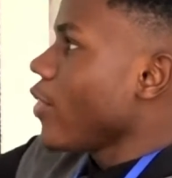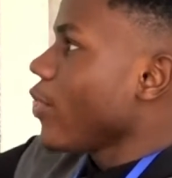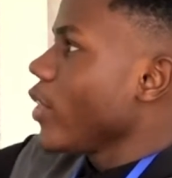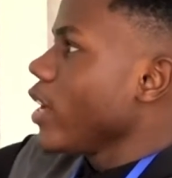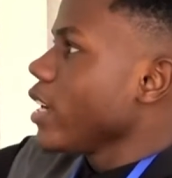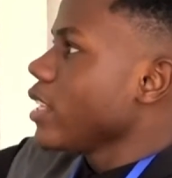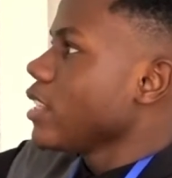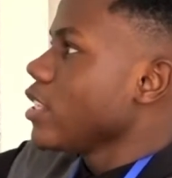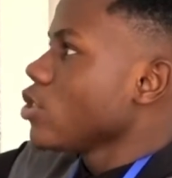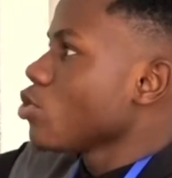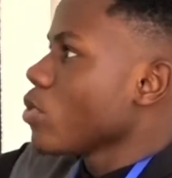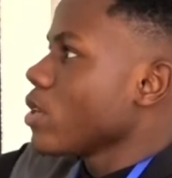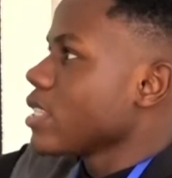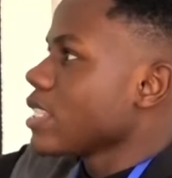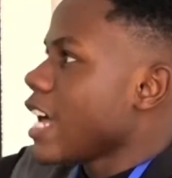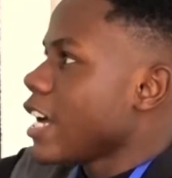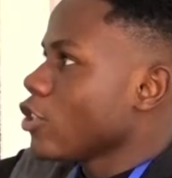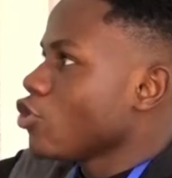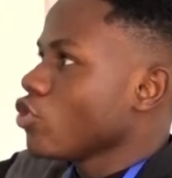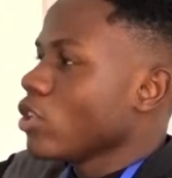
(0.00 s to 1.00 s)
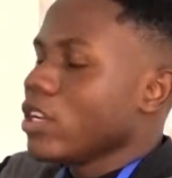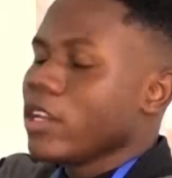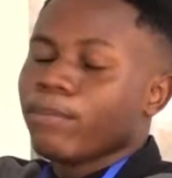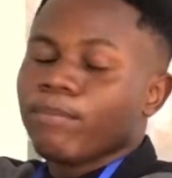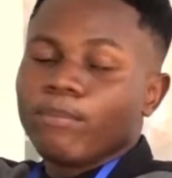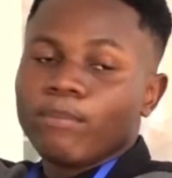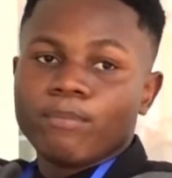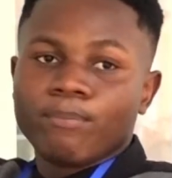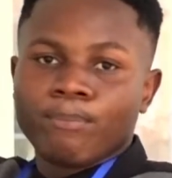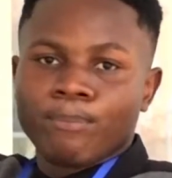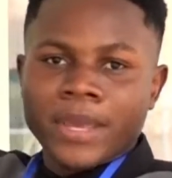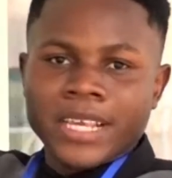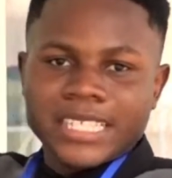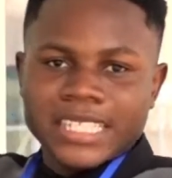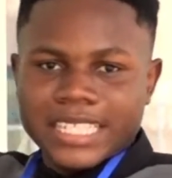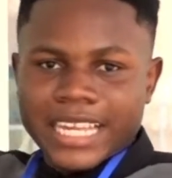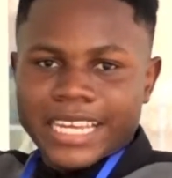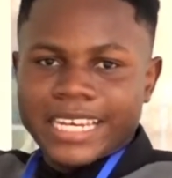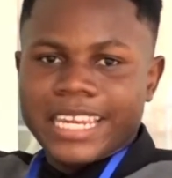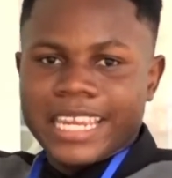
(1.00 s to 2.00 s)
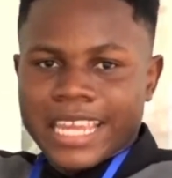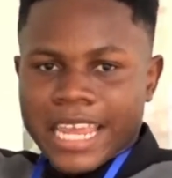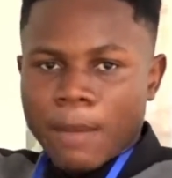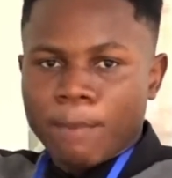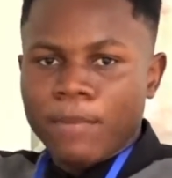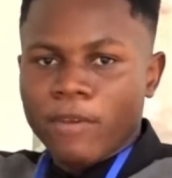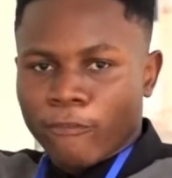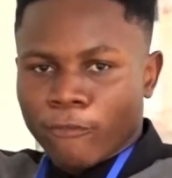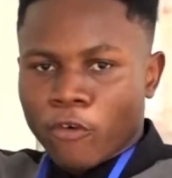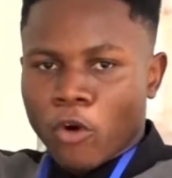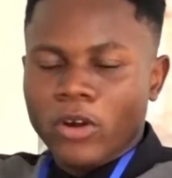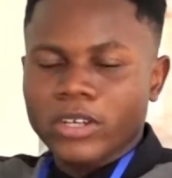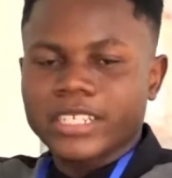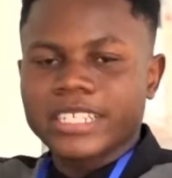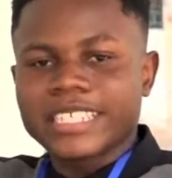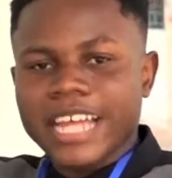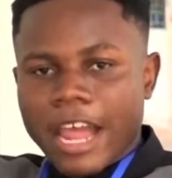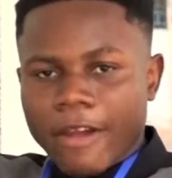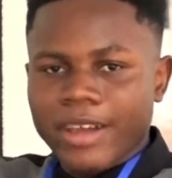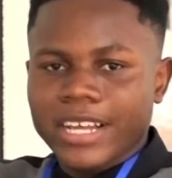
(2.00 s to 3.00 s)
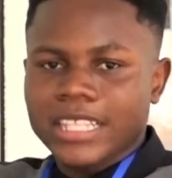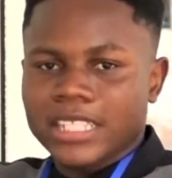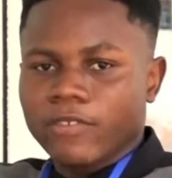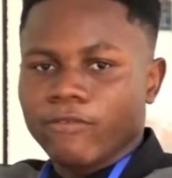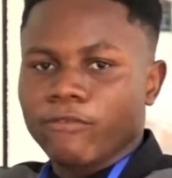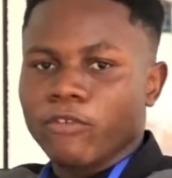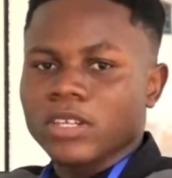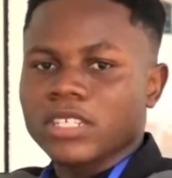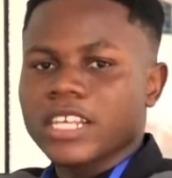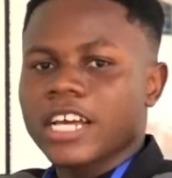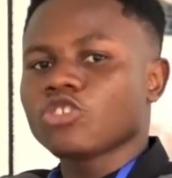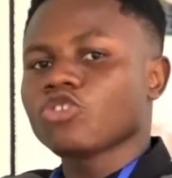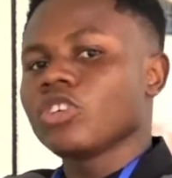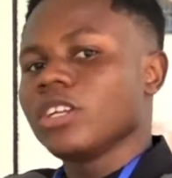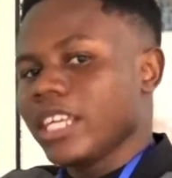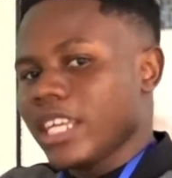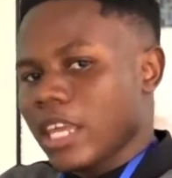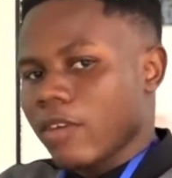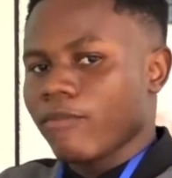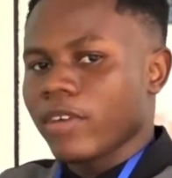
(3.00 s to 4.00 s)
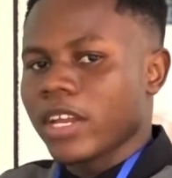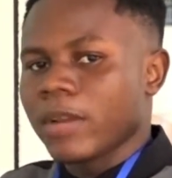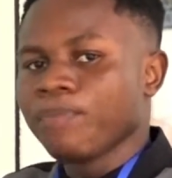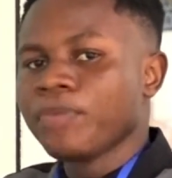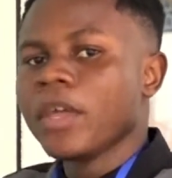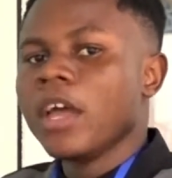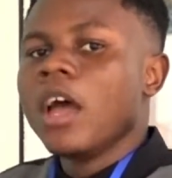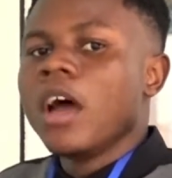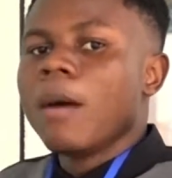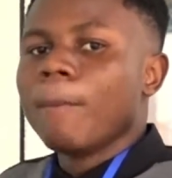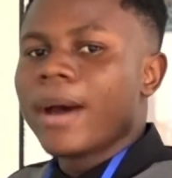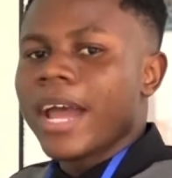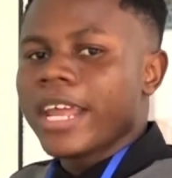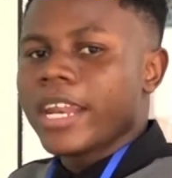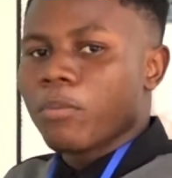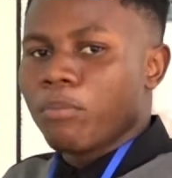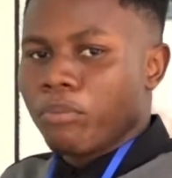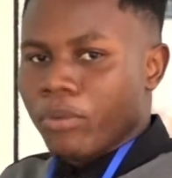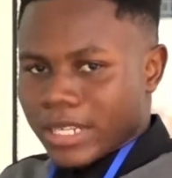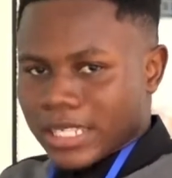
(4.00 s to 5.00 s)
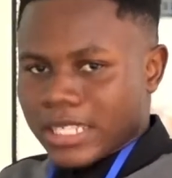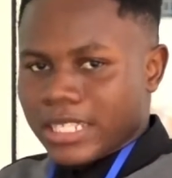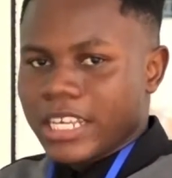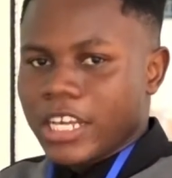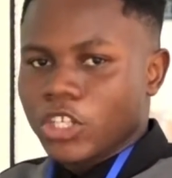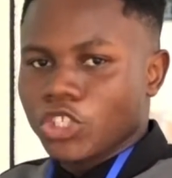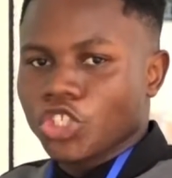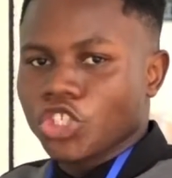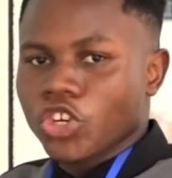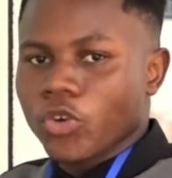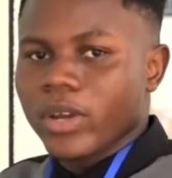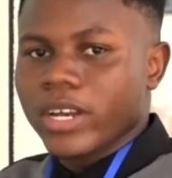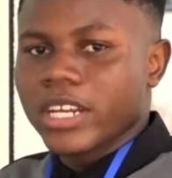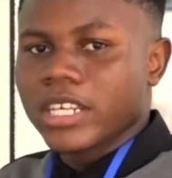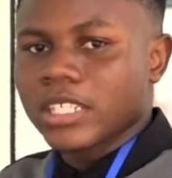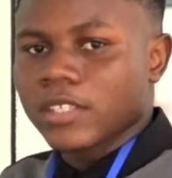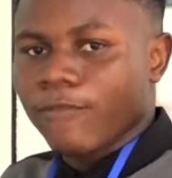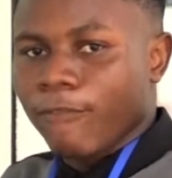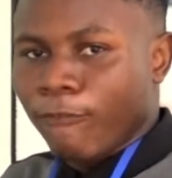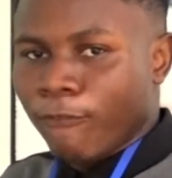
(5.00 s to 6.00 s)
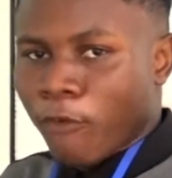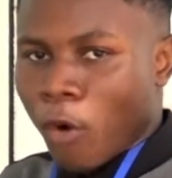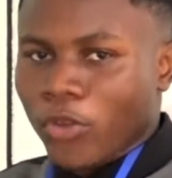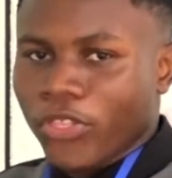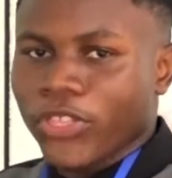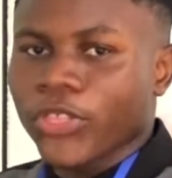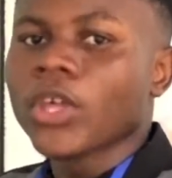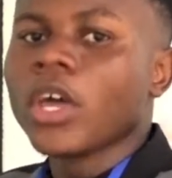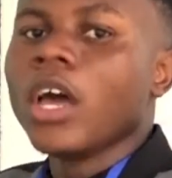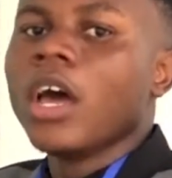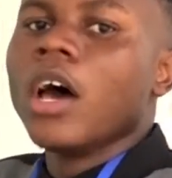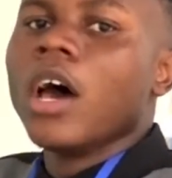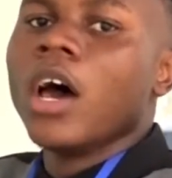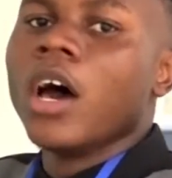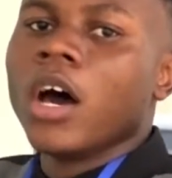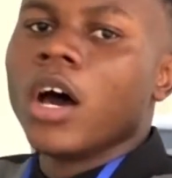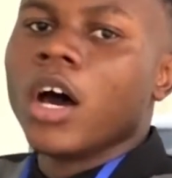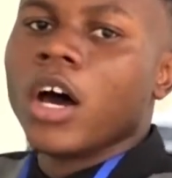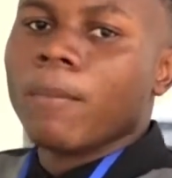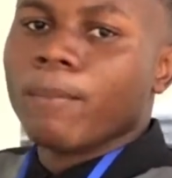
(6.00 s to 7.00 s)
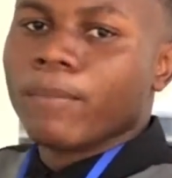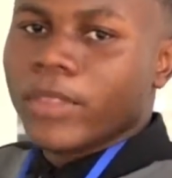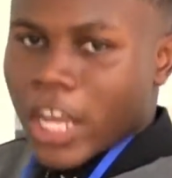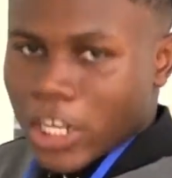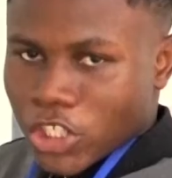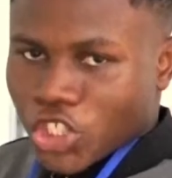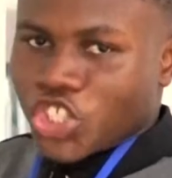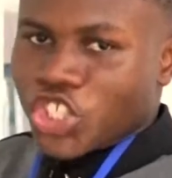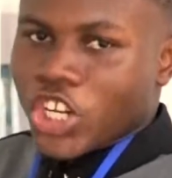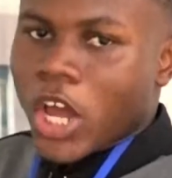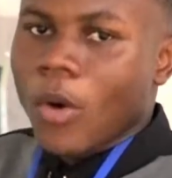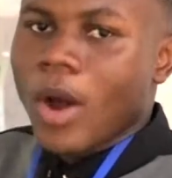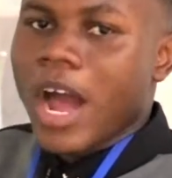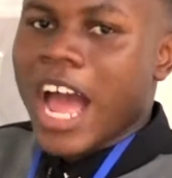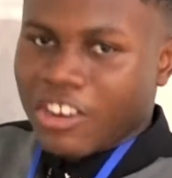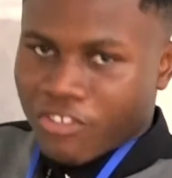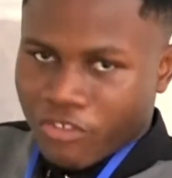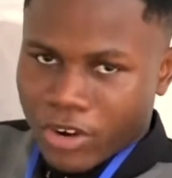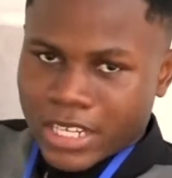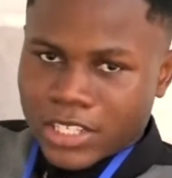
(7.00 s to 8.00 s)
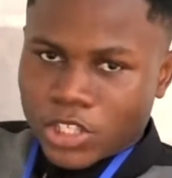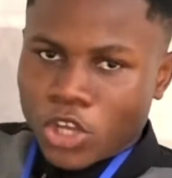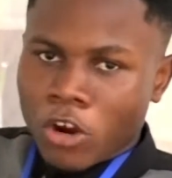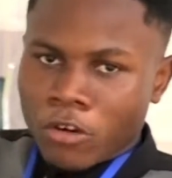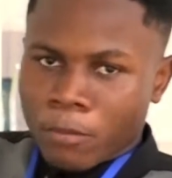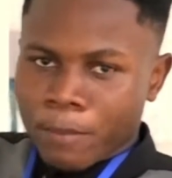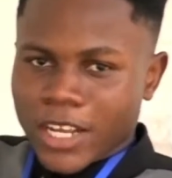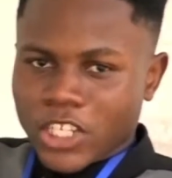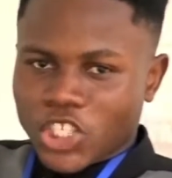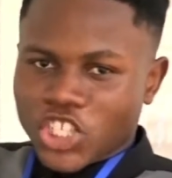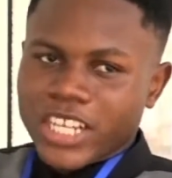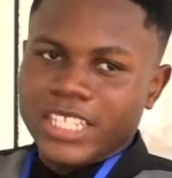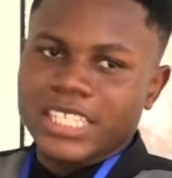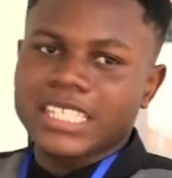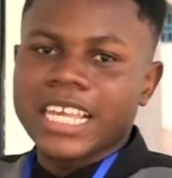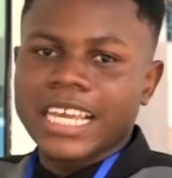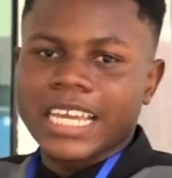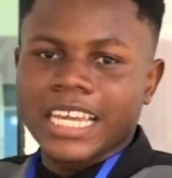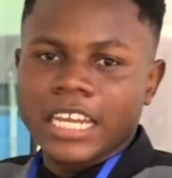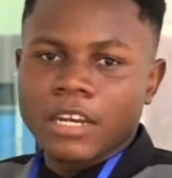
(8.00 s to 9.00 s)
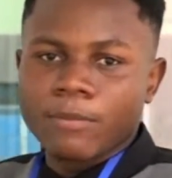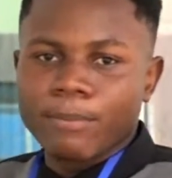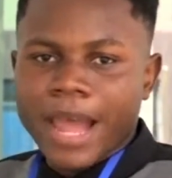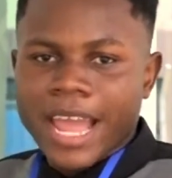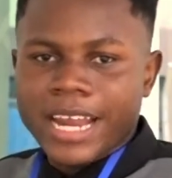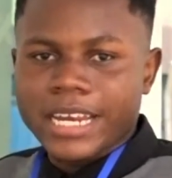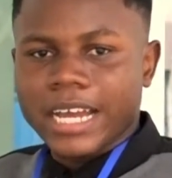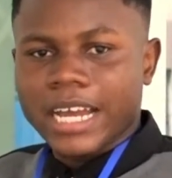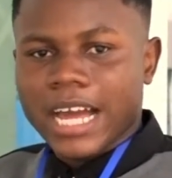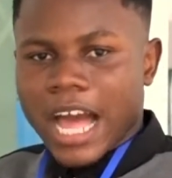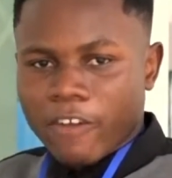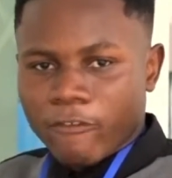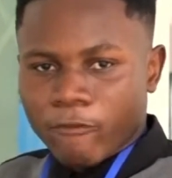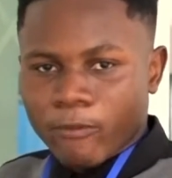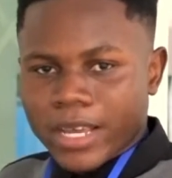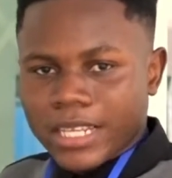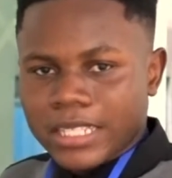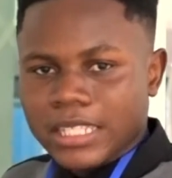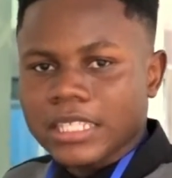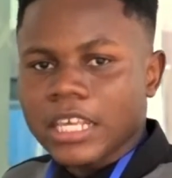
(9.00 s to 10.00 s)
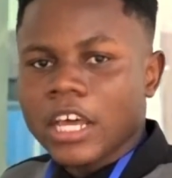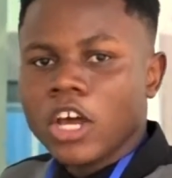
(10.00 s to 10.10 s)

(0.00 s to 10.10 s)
think this was actually pasted here before the directive was actually given by the president during his fourth national address on measures taken by the government